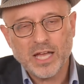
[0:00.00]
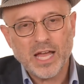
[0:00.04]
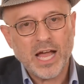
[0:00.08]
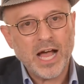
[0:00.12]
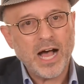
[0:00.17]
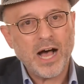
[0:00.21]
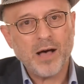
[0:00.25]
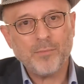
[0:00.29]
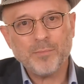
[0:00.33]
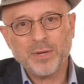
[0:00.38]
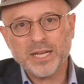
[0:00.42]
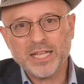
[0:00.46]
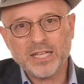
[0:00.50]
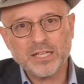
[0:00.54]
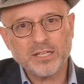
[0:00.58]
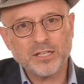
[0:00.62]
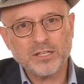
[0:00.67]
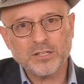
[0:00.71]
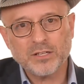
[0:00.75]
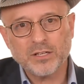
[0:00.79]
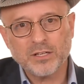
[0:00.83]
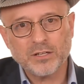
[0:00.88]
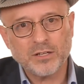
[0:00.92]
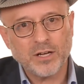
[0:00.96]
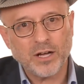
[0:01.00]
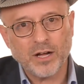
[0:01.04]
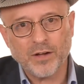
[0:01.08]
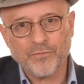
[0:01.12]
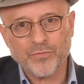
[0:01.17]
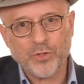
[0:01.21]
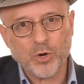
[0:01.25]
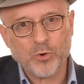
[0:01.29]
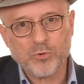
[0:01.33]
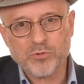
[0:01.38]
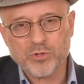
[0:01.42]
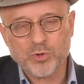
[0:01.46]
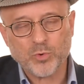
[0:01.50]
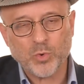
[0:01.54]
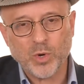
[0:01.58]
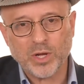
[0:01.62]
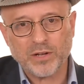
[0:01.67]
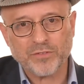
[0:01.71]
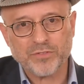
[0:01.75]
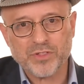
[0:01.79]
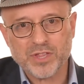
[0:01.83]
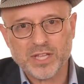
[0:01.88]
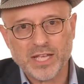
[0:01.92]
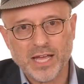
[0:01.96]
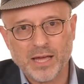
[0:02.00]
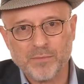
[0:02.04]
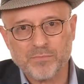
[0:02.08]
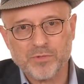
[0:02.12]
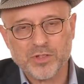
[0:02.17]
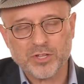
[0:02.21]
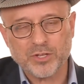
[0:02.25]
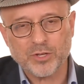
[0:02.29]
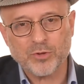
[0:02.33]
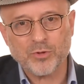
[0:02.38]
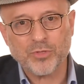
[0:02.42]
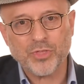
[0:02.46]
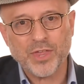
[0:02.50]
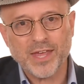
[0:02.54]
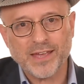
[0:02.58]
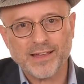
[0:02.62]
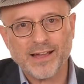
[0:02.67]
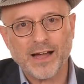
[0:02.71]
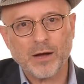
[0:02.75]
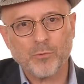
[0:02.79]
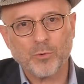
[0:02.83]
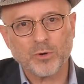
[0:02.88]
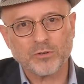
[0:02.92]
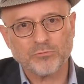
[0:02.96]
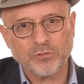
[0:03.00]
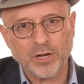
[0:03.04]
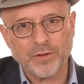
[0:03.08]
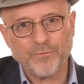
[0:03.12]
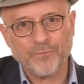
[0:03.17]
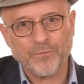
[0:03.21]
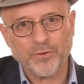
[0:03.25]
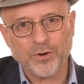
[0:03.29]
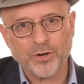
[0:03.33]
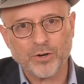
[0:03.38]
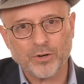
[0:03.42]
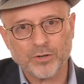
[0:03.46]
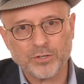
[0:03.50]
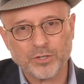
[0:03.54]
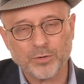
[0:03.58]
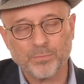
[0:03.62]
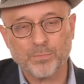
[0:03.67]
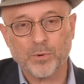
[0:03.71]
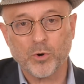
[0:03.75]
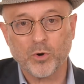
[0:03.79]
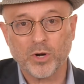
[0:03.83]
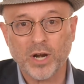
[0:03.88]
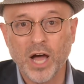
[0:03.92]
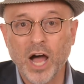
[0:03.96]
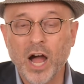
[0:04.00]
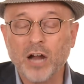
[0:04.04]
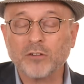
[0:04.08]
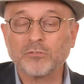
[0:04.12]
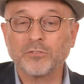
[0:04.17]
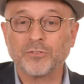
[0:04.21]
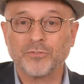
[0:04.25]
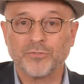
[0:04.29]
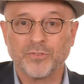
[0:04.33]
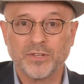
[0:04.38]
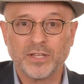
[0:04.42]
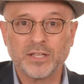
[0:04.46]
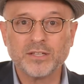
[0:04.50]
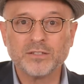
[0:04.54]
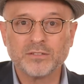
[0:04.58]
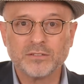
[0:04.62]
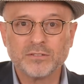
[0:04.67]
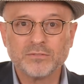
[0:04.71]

how many of those 12 steps do you think I would refer to pornography?